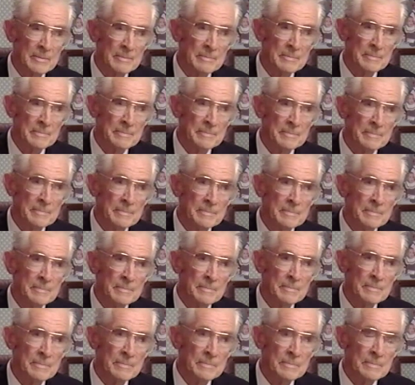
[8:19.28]
That's still
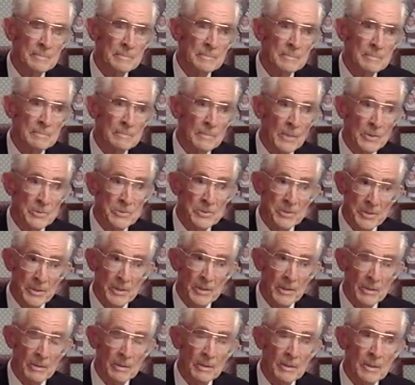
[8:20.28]
2.5,
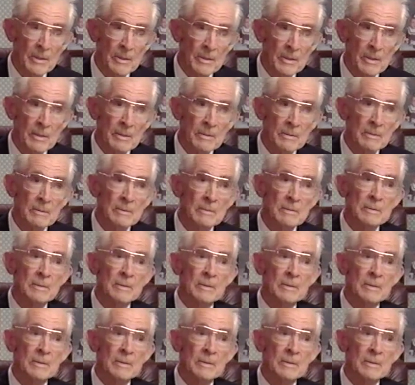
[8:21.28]
3 million people.